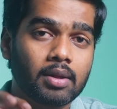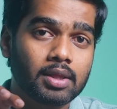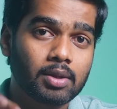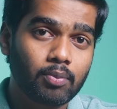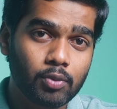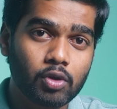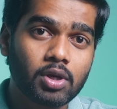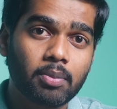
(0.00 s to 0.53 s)

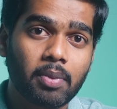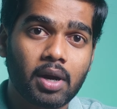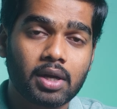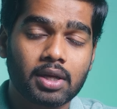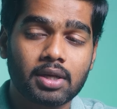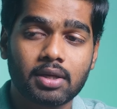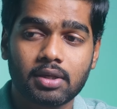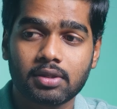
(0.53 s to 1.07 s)
The beauty
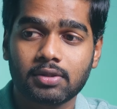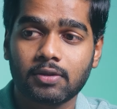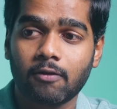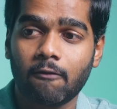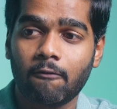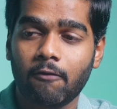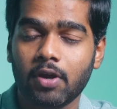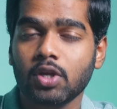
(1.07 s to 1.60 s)
part is
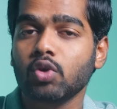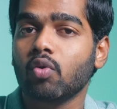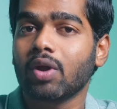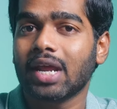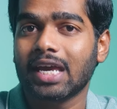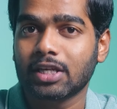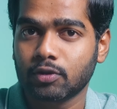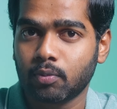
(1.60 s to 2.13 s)
when you
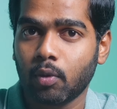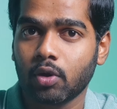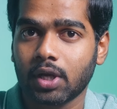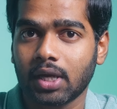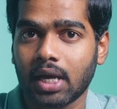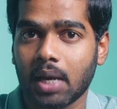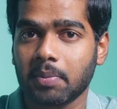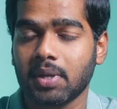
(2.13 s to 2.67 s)
are
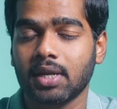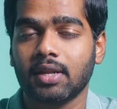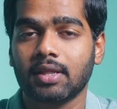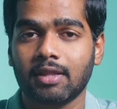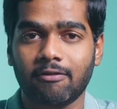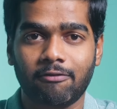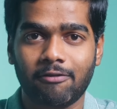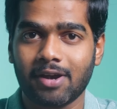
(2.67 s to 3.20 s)
exporting, I
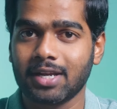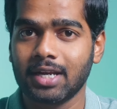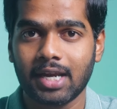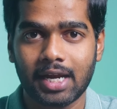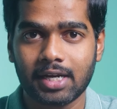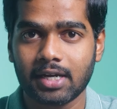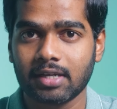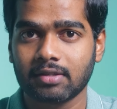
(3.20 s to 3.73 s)
mean the final
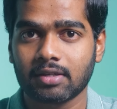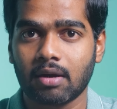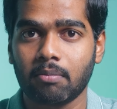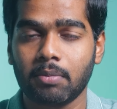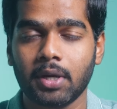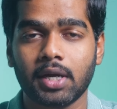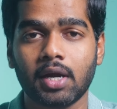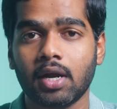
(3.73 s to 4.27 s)
edit is
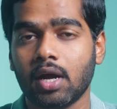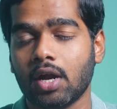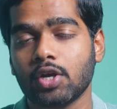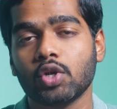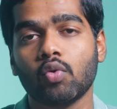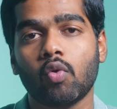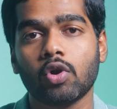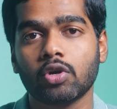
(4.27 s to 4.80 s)
completed
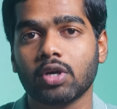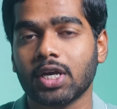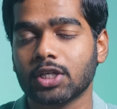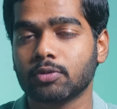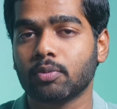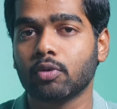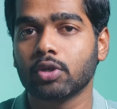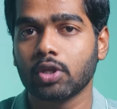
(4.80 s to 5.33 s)
and you want to
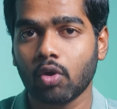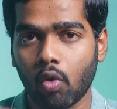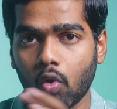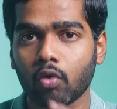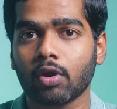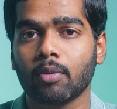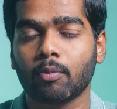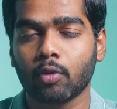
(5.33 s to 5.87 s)
export the
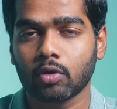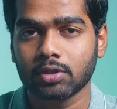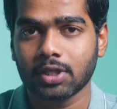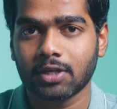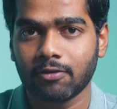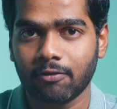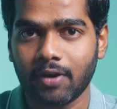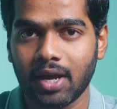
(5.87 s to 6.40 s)
overall
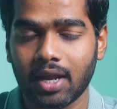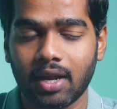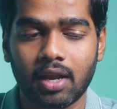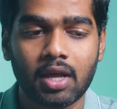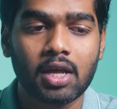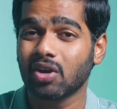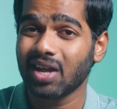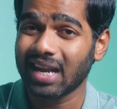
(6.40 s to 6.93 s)
project file,
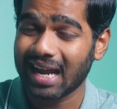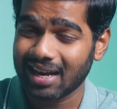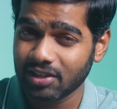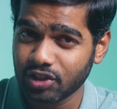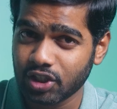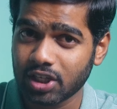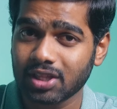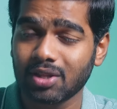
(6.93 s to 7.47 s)
you can
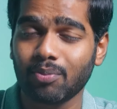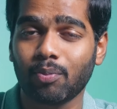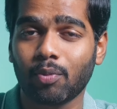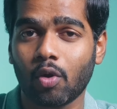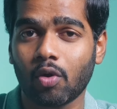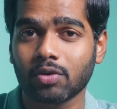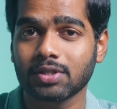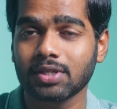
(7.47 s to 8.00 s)
uncheck the
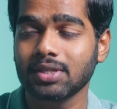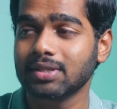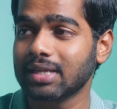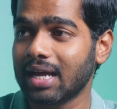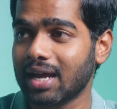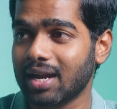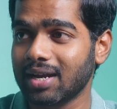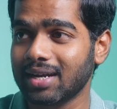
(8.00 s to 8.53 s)
proxies
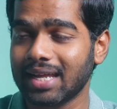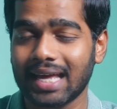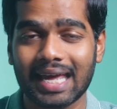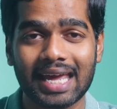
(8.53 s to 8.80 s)
and